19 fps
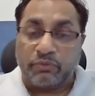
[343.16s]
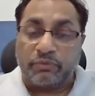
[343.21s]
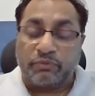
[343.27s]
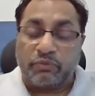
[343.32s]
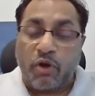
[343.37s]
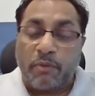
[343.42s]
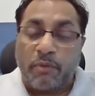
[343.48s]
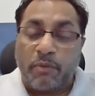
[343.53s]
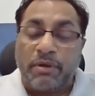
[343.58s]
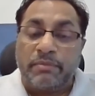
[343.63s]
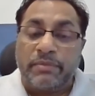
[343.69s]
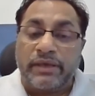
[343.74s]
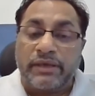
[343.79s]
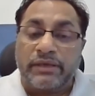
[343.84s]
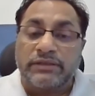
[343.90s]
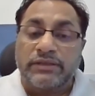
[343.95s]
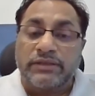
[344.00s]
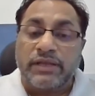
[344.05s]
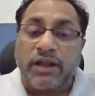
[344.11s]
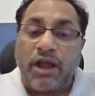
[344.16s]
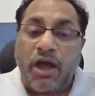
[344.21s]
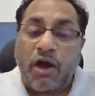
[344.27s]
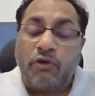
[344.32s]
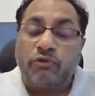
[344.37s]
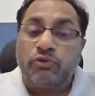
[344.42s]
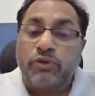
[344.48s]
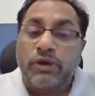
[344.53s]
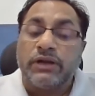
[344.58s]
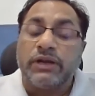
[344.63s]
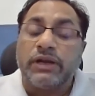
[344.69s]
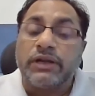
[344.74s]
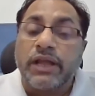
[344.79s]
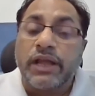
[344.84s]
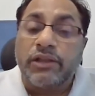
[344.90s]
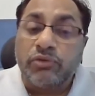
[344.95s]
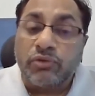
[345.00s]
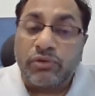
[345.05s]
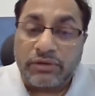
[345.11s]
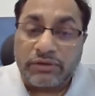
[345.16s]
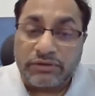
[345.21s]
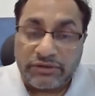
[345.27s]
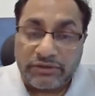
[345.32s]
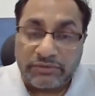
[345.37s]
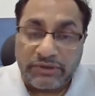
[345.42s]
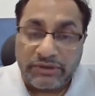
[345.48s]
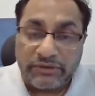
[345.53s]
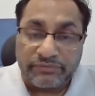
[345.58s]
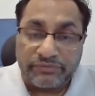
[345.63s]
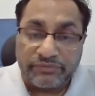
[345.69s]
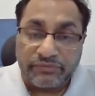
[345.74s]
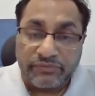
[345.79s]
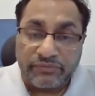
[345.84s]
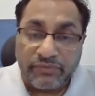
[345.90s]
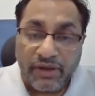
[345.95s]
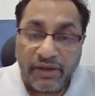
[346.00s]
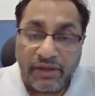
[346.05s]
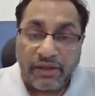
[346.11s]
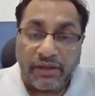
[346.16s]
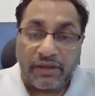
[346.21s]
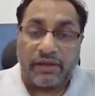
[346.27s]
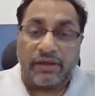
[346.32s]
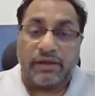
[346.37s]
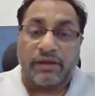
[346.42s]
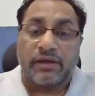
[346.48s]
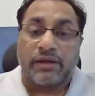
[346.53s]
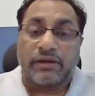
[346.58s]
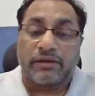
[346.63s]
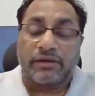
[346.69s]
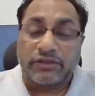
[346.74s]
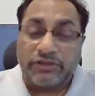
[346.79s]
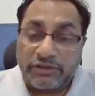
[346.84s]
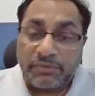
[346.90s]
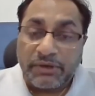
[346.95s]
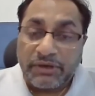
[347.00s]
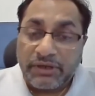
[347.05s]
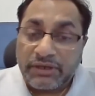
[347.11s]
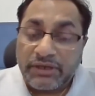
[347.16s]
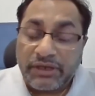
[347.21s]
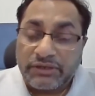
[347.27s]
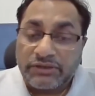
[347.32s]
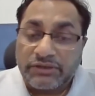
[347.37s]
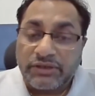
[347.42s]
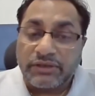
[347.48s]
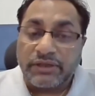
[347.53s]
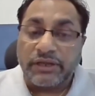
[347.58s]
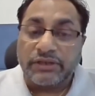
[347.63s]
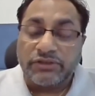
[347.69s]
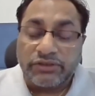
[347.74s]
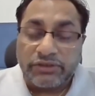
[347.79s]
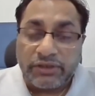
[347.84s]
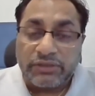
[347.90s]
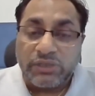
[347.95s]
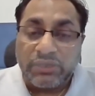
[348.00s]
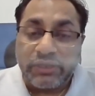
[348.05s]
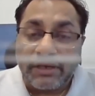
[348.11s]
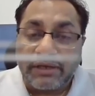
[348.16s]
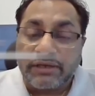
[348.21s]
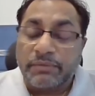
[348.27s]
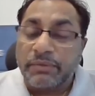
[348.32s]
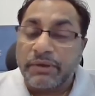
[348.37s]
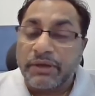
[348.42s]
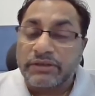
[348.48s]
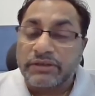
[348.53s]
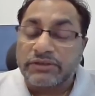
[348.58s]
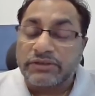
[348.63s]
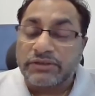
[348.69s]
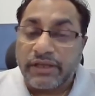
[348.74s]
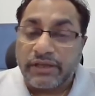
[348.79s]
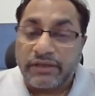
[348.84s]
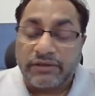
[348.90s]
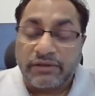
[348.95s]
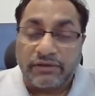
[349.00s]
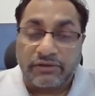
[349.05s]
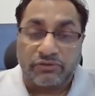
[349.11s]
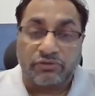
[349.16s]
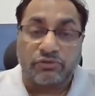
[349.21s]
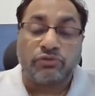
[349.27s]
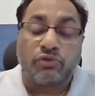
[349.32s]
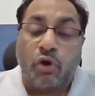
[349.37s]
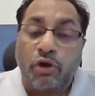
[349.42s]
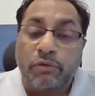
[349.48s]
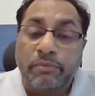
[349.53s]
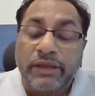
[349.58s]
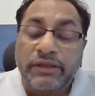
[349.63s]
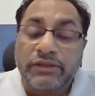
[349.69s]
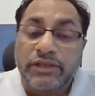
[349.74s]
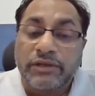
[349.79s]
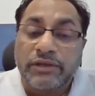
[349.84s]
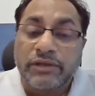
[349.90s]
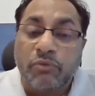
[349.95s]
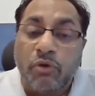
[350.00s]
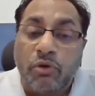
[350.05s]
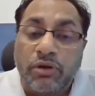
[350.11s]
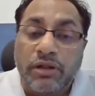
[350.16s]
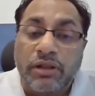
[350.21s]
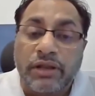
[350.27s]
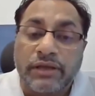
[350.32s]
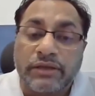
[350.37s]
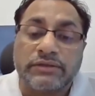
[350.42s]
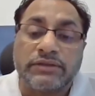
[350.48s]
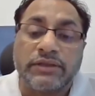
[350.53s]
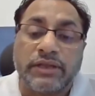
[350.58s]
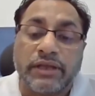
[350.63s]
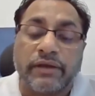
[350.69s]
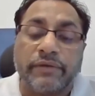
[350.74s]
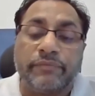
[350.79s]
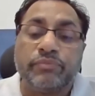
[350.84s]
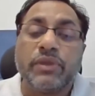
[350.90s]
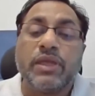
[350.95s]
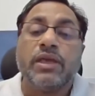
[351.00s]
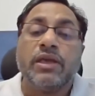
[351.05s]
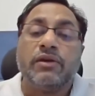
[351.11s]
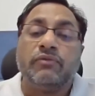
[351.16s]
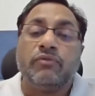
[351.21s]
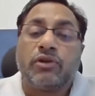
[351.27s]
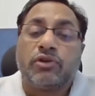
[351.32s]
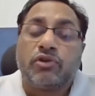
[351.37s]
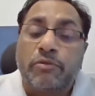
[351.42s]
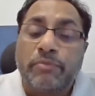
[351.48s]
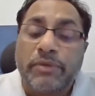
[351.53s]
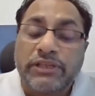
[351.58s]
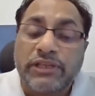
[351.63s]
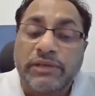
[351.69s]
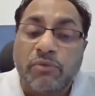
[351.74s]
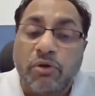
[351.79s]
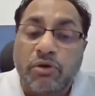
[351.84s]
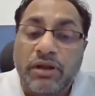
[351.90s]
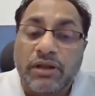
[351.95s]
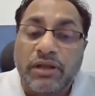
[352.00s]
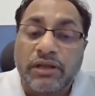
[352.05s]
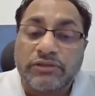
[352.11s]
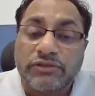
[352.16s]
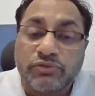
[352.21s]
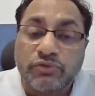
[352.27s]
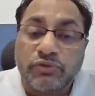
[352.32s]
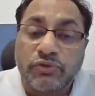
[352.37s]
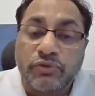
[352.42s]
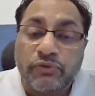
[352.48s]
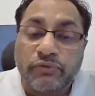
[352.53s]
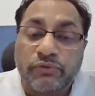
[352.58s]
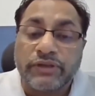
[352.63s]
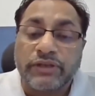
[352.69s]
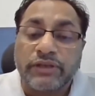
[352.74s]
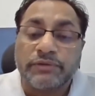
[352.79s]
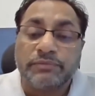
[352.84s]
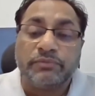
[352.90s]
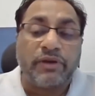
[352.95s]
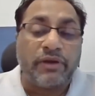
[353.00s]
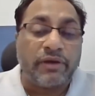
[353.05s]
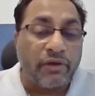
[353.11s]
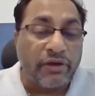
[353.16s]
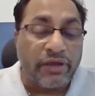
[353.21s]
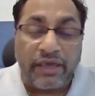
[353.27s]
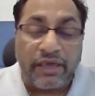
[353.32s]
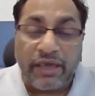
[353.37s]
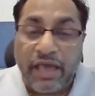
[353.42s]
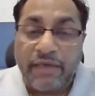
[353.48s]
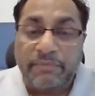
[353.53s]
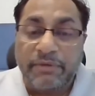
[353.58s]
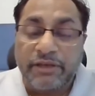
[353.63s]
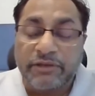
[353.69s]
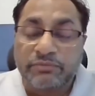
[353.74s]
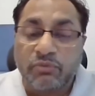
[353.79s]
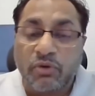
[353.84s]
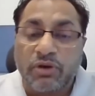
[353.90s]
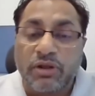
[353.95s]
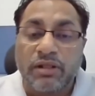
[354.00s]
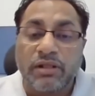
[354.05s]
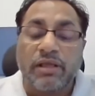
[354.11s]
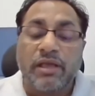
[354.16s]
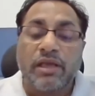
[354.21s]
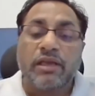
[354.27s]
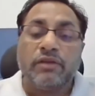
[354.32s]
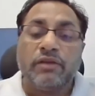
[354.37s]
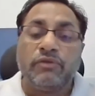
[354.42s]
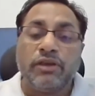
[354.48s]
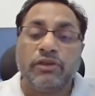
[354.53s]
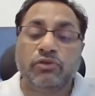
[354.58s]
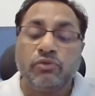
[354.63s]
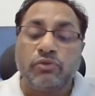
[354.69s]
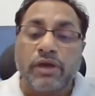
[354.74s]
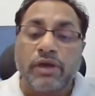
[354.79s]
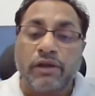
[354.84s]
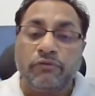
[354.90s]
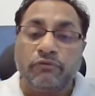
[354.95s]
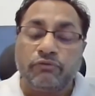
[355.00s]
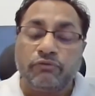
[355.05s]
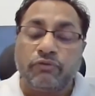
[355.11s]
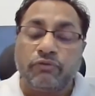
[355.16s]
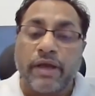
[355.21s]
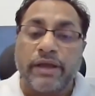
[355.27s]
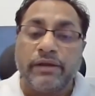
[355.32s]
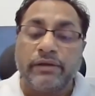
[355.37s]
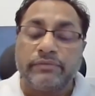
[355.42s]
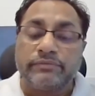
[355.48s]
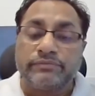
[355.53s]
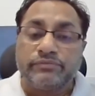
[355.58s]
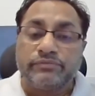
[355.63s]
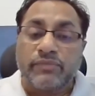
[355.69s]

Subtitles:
problem is that how you can retain your customer. Customer retention and churning is the biggest thing. So dormancy model is there. What dormancy model is do, which is AI based model, where you can find